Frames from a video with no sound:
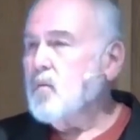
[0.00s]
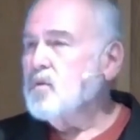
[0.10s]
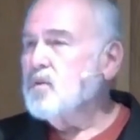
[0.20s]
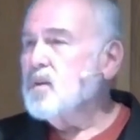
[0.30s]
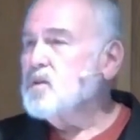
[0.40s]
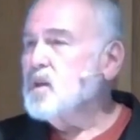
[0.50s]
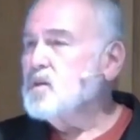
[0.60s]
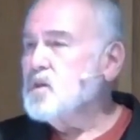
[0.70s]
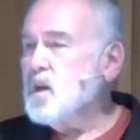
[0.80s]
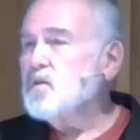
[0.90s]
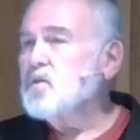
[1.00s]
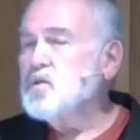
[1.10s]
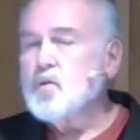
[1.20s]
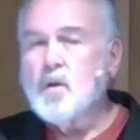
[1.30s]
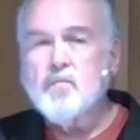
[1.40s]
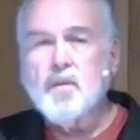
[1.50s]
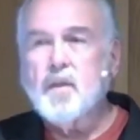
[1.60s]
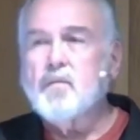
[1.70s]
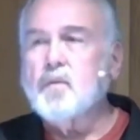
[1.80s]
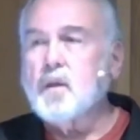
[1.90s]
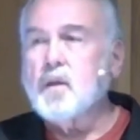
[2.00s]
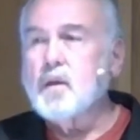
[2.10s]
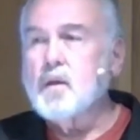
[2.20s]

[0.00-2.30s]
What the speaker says: was such a gesture of giving,